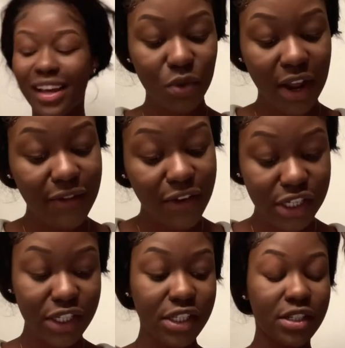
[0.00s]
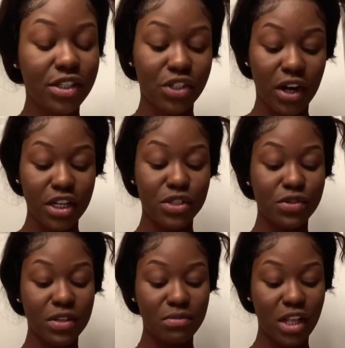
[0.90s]
When I first started
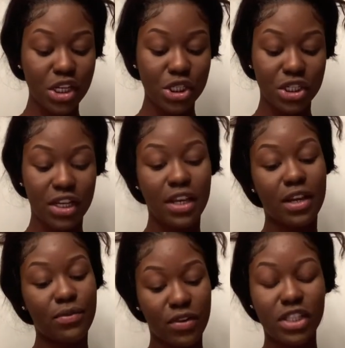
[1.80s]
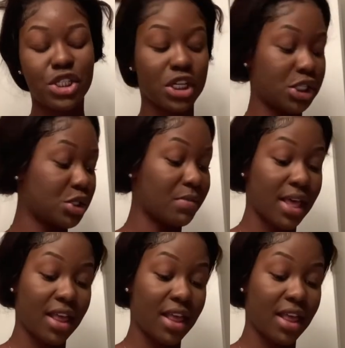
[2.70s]
using blush, it really changed my